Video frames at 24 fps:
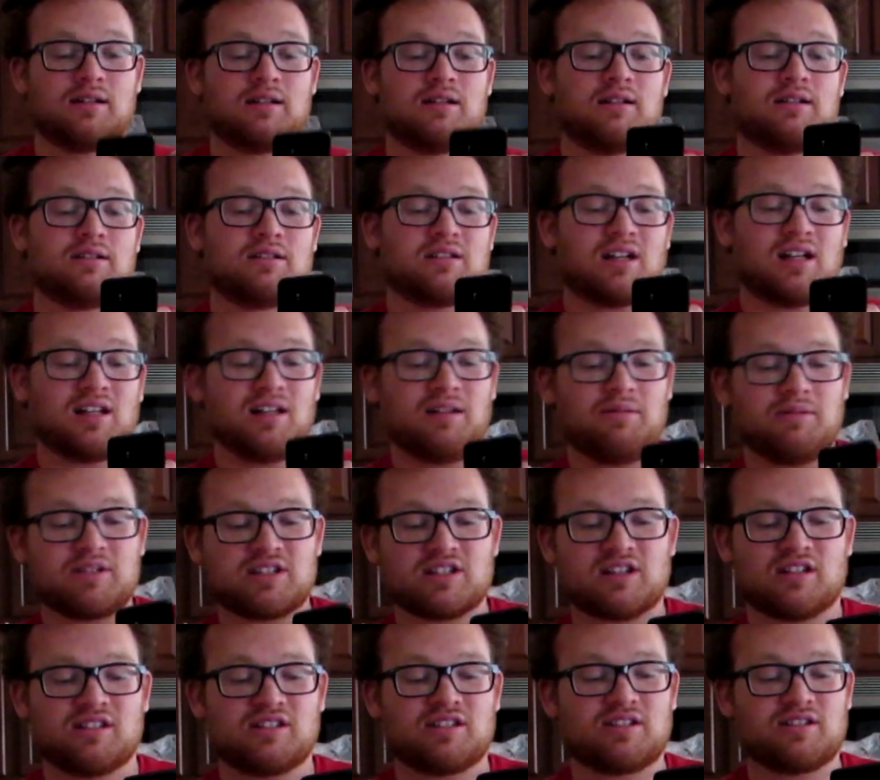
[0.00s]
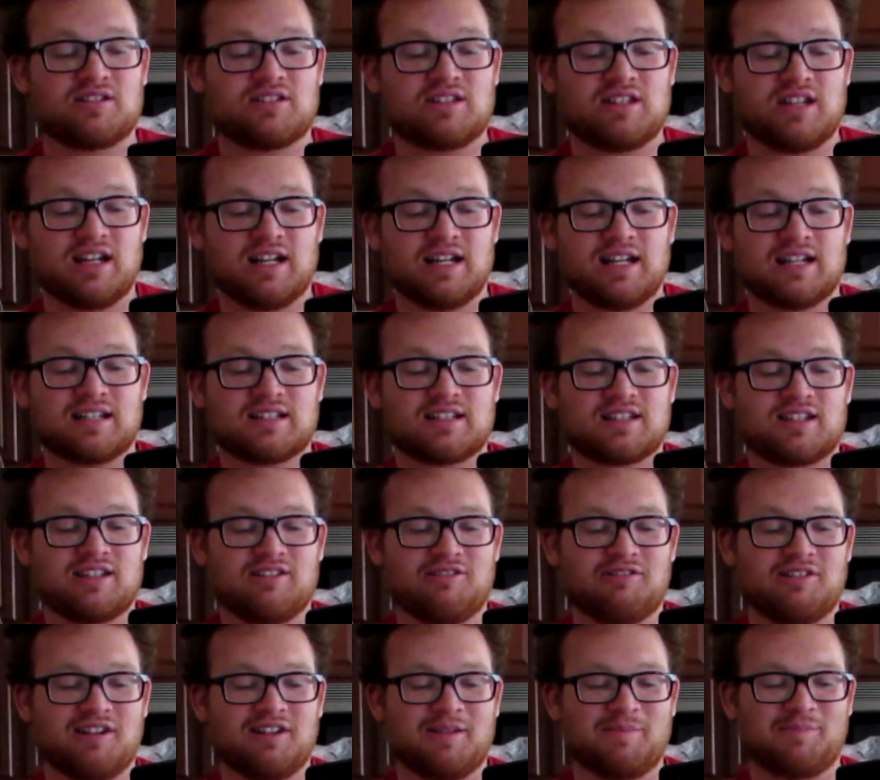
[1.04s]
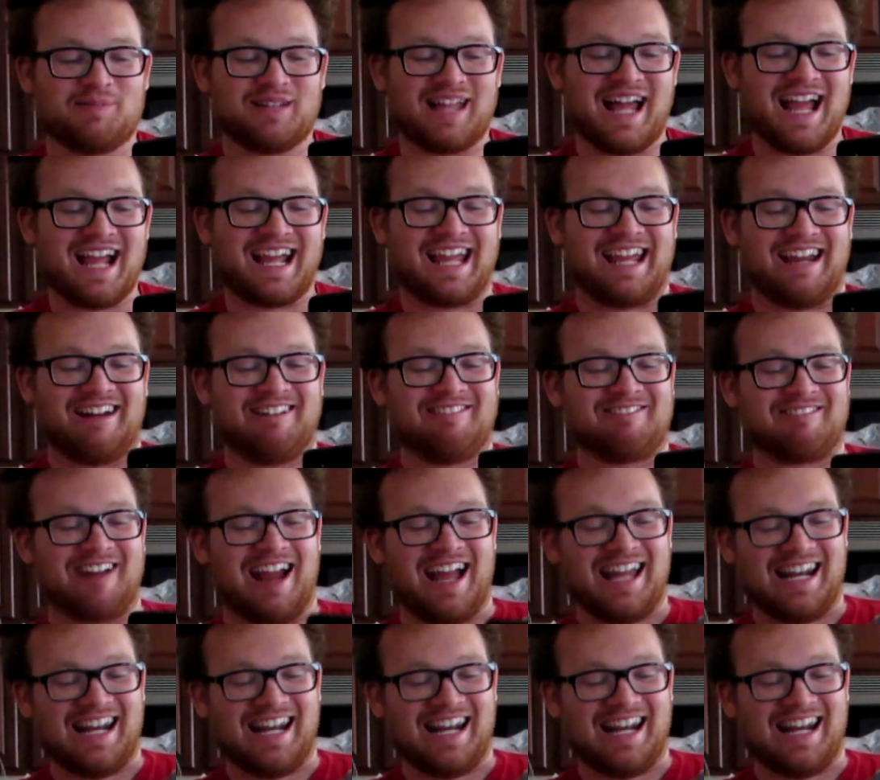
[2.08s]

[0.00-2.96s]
Dolly was also sitting next to a black and red